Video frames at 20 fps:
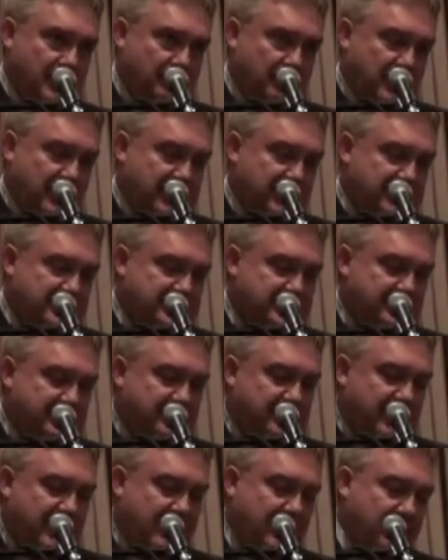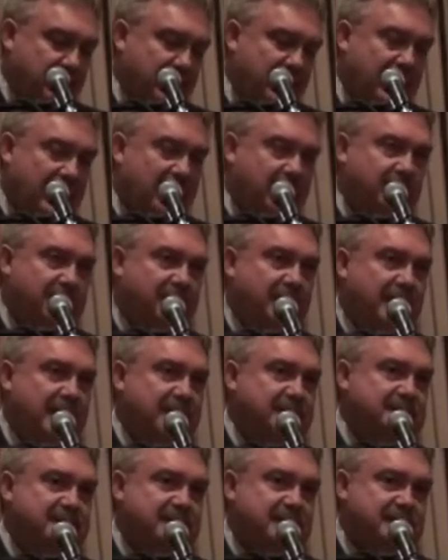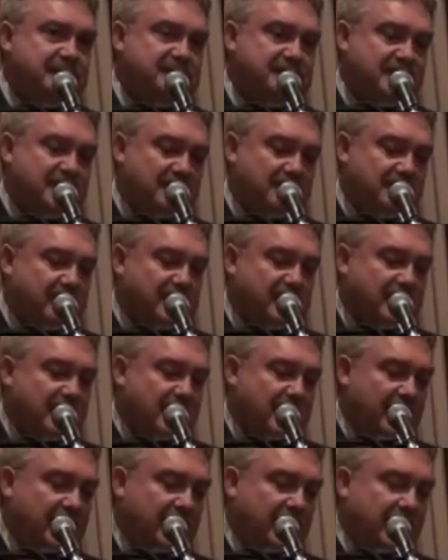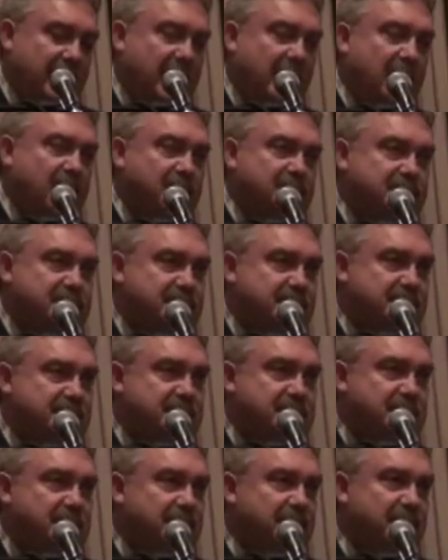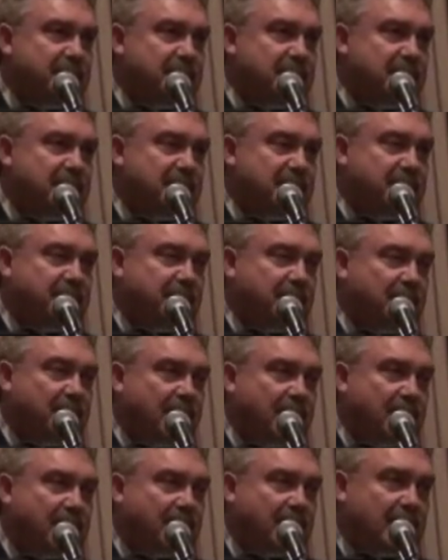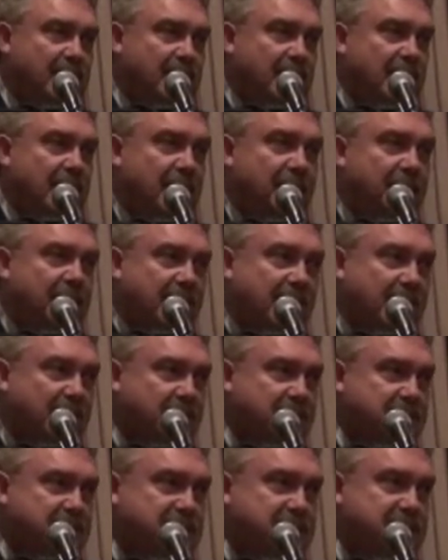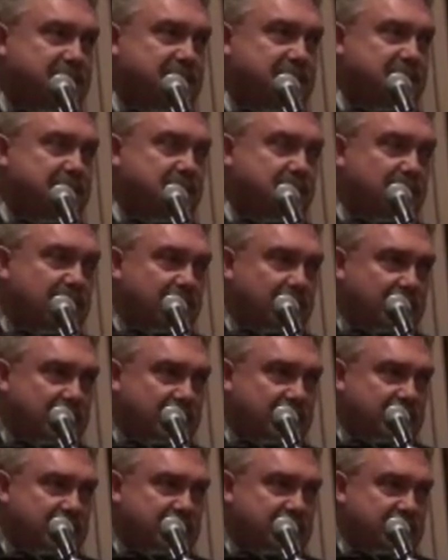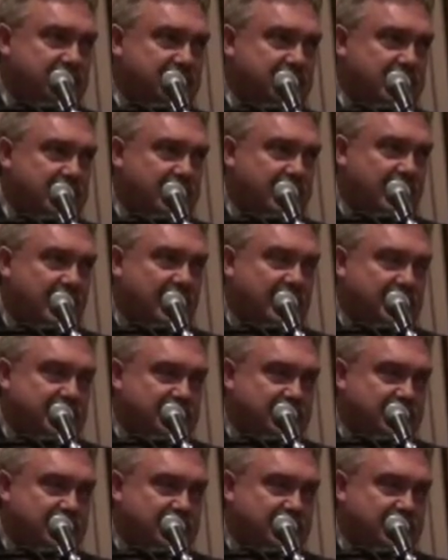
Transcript: Because of them, that faceless number and thousands who have come before, the thousands, the millions, that